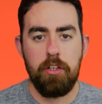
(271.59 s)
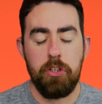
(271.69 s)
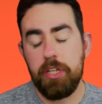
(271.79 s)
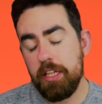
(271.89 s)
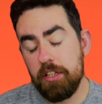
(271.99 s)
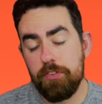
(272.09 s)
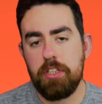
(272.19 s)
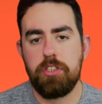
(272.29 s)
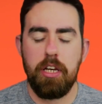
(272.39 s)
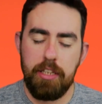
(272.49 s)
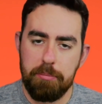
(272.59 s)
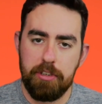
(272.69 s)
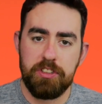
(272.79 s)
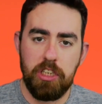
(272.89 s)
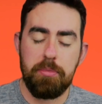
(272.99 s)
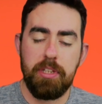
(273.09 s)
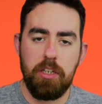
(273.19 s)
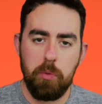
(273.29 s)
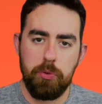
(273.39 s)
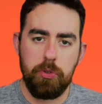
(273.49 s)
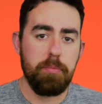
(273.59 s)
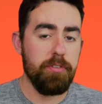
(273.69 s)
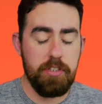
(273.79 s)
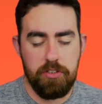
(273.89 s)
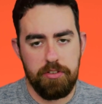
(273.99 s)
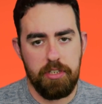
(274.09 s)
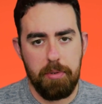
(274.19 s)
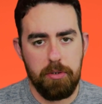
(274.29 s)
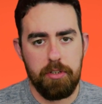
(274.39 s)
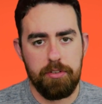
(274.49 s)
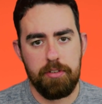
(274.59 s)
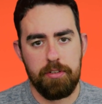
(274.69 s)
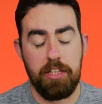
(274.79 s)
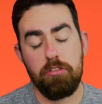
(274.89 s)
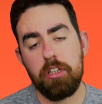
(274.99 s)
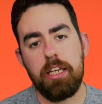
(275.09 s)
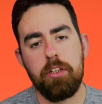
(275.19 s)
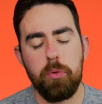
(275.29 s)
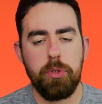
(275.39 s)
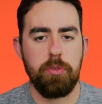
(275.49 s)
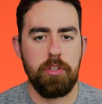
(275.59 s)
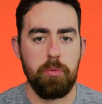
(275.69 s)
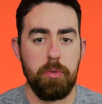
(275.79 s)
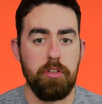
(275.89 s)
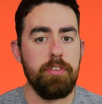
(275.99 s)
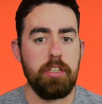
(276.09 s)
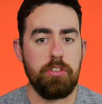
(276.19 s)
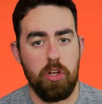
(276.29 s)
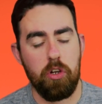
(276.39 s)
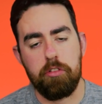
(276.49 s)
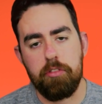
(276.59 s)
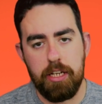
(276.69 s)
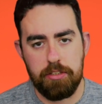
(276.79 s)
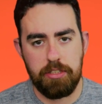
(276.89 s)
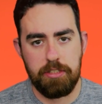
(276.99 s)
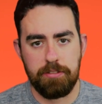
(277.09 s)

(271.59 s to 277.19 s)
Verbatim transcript: You get this feature a number of times equal to your proficiency bonus, and you regain all uses when you finish a long rest.